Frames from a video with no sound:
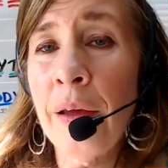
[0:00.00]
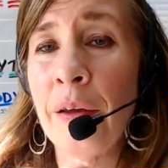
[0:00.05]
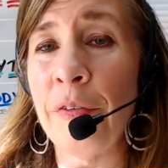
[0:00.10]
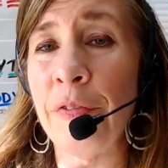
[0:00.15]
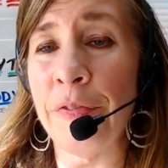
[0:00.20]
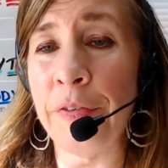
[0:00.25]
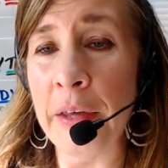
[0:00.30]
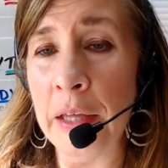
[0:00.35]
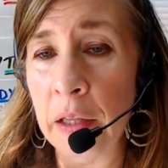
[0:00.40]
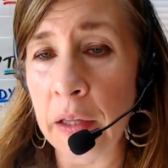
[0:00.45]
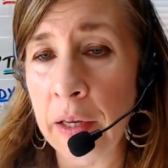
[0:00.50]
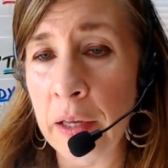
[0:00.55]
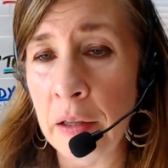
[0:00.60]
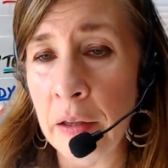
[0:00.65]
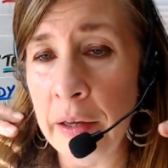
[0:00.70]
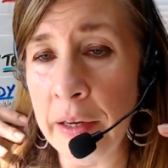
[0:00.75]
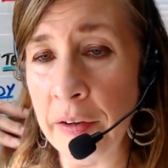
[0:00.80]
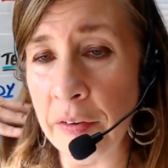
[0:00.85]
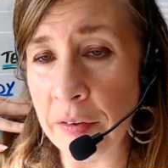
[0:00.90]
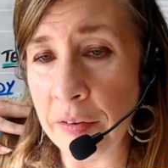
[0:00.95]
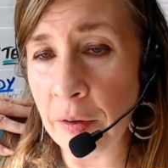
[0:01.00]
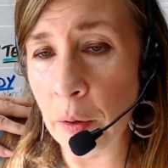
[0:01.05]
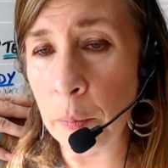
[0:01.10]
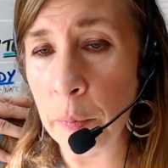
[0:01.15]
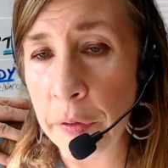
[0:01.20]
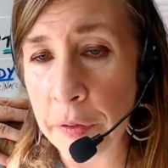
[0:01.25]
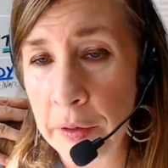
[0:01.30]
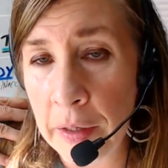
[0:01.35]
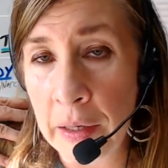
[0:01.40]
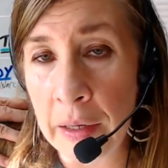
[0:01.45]
feeling like
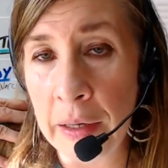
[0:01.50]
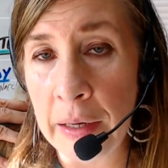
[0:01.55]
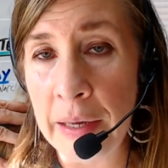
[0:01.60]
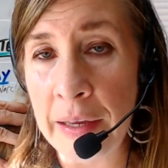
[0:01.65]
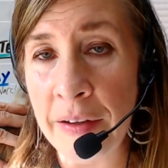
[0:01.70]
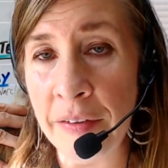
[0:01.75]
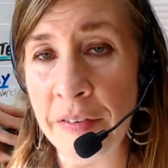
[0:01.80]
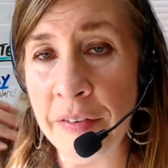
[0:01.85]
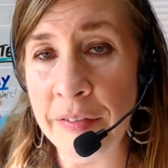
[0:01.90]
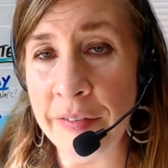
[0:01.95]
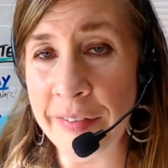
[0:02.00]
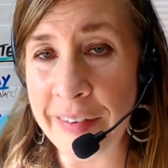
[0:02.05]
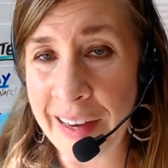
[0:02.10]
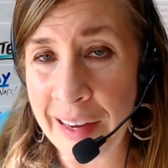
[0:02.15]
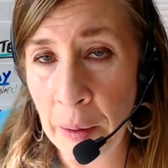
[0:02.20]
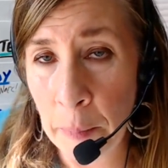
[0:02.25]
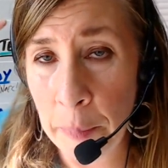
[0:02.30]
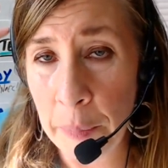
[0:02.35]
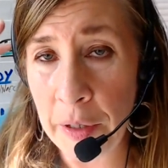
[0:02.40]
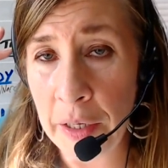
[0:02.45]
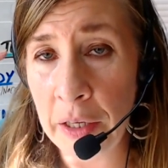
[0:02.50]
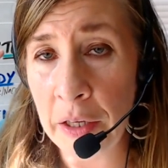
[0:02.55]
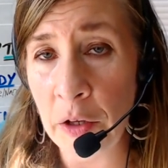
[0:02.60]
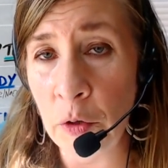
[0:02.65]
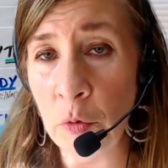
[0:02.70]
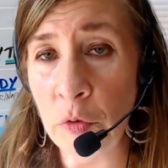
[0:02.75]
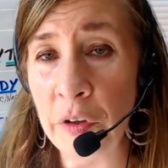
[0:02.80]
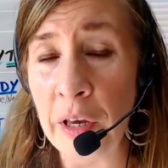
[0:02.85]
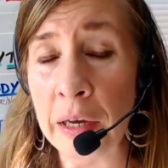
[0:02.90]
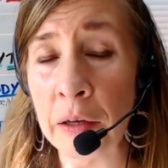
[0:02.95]
something is dampening
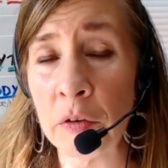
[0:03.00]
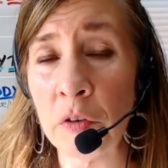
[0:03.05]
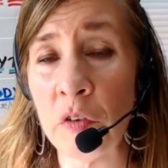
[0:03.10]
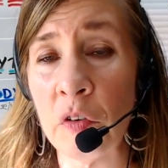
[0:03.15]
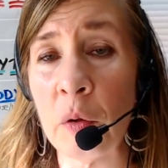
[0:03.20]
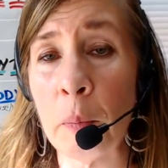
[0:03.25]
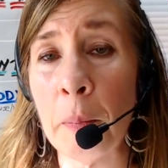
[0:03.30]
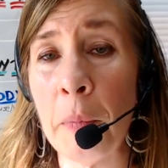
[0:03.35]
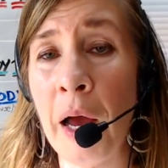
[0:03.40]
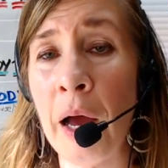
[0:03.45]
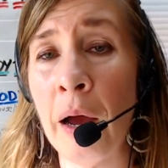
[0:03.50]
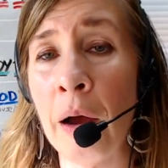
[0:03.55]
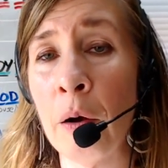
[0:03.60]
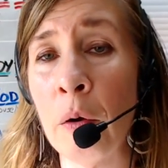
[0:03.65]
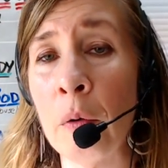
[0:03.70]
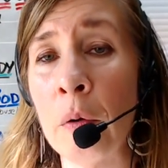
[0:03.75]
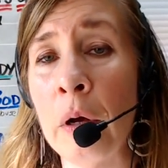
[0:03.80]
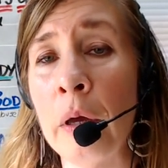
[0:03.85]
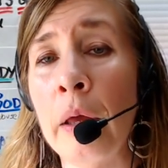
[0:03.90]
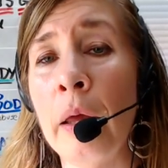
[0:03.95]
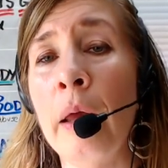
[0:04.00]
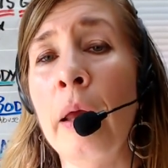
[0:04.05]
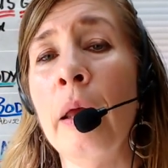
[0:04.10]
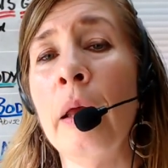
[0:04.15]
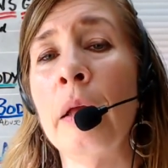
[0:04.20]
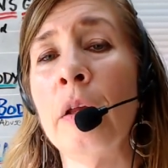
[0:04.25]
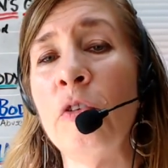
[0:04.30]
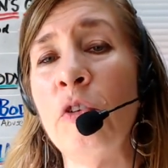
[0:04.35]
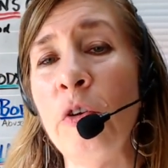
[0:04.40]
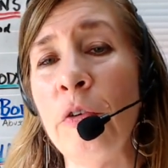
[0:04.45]
you down somehow?
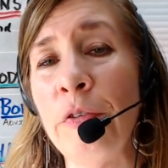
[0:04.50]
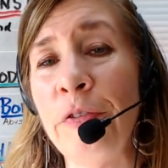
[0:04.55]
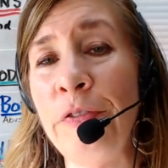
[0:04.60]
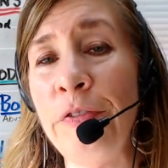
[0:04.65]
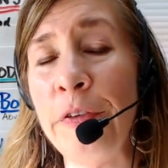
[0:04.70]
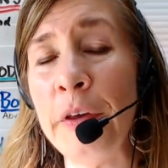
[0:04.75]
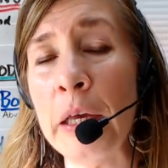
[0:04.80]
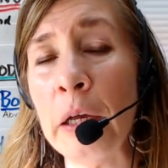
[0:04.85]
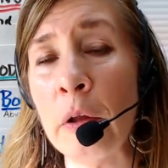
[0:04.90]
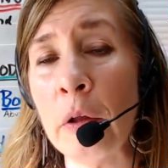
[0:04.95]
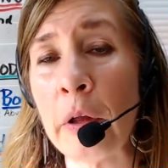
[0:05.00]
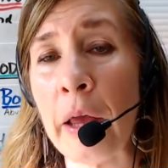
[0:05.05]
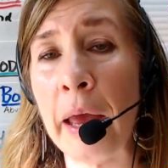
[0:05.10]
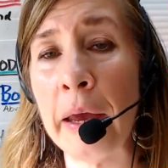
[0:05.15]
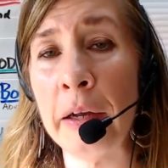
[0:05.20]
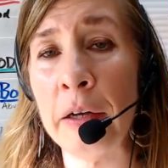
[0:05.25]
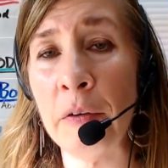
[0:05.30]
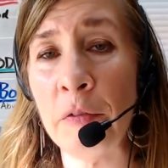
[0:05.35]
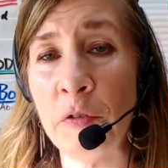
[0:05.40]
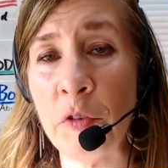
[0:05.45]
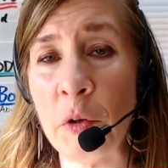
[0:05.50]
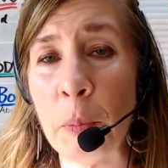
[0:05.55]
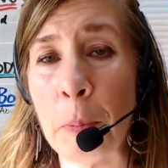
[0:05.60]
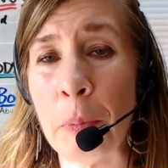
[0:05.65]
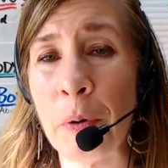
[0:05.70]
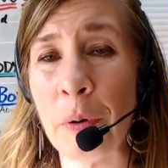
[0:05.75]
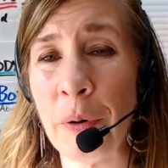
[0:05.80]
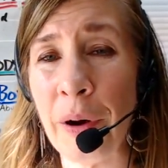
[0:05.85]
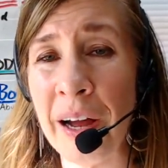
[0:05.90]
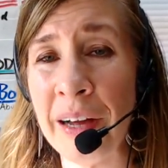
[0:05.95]
Do you feel kind of
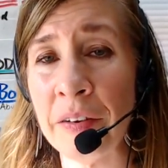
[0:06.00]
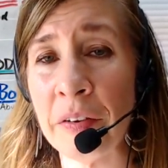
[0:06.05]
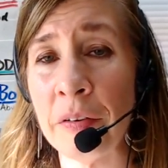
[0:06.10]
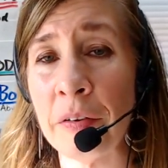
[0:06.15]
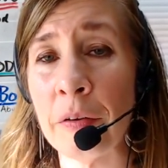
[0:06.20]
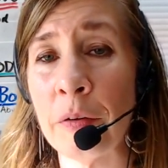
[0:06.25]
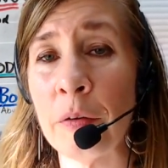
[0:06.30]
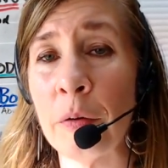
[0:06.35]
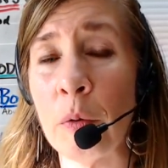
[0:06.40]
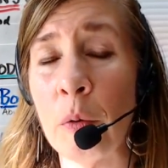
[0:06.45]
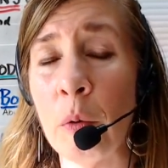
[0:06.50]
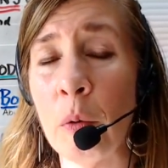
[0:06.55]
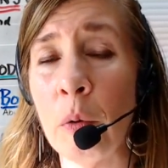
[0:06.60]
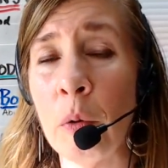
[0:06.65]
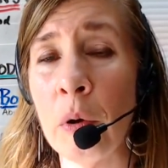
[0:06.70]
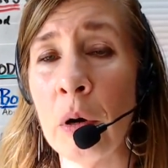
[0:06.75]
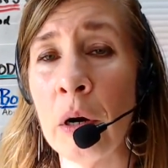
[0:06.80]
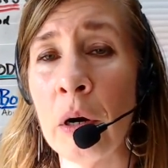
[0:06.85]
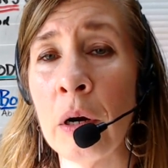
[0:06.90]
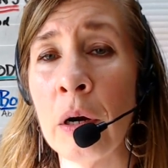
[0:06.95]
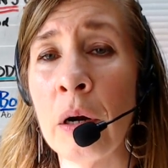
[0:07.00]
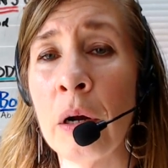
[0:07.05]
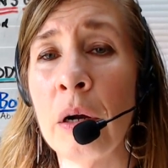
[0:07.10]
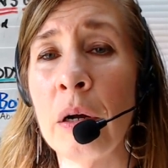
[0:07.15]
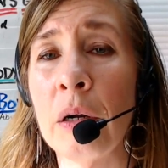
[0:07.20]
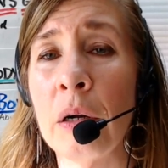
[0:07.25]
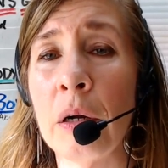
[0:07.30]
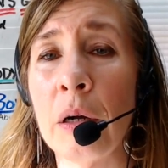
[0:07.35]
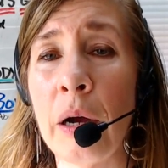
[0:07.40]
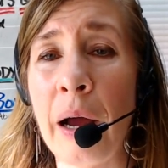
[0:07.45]
depressed or
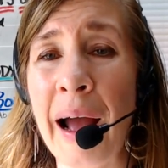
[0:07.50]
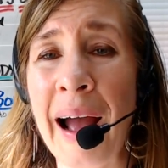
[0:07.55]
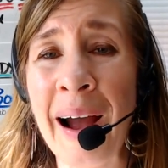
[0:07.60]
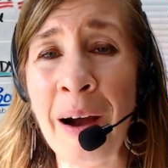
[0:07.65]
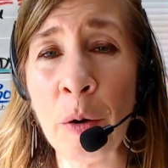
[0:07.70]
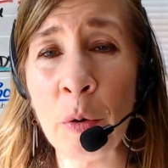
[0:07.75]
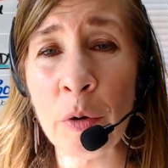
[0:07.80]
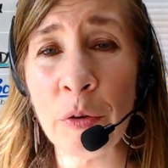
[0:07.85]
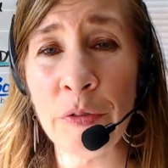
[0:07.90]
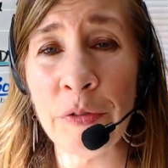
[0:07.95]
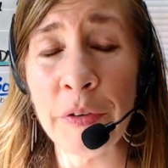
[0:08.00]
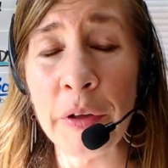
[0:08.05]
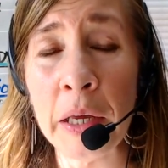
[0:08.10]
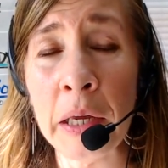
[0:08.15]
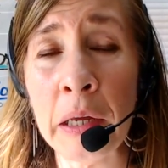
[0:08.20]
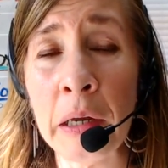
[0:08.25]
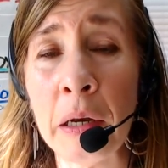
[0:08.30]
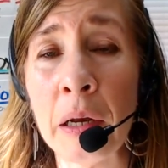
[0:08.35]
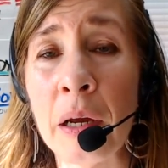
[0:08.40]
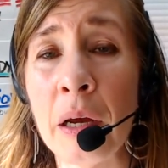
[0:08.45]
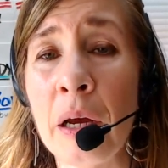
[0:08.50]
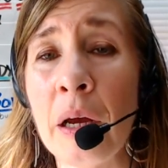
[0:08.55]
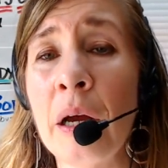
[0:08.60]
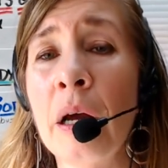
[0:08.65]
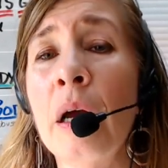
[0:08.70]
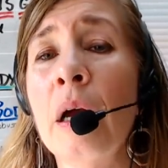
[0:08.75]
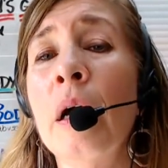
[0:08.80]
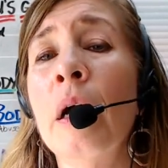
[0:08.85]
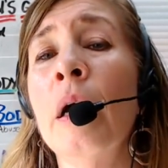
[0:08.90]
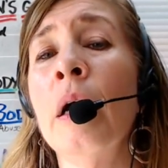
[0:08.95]
out of it?
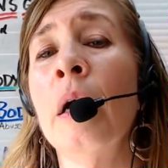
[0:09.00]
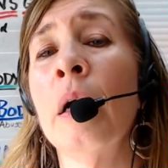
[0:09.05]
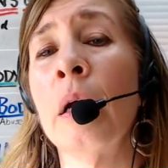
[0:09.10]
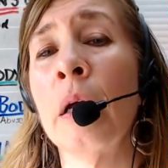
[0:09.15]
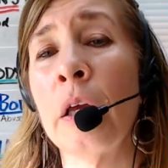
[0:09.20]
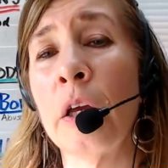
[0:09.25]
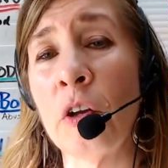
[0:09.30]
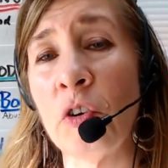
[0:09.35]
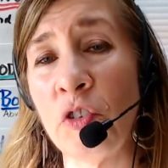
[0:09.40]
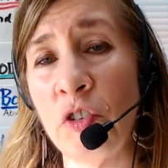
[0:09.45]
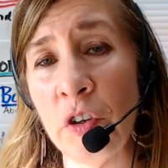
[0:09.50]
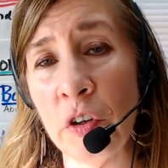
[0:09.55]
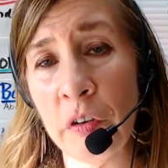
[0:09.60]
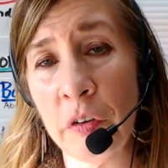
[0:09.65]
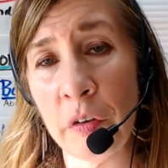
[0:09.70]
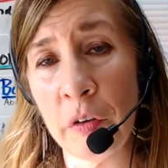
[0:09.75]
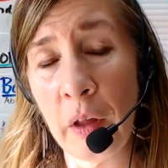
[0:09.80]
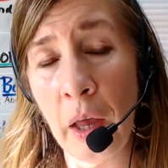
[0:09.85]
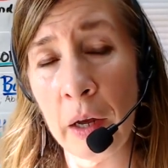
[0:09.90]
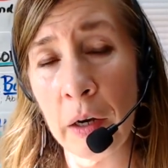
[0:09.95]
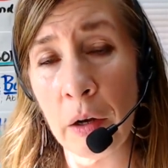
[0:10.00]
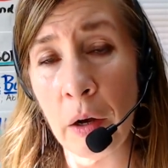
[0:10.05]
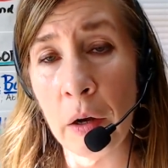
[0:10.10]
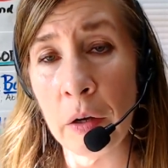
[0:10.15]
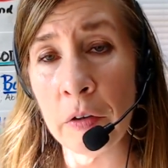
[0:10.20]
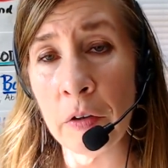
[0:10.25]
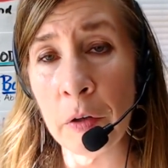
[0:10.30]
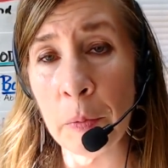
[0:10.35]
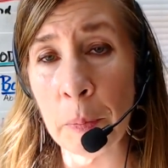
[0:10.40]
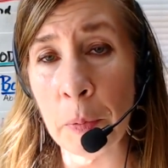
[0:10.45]
You're just not
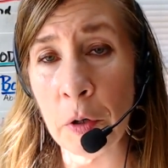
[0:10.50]
100%.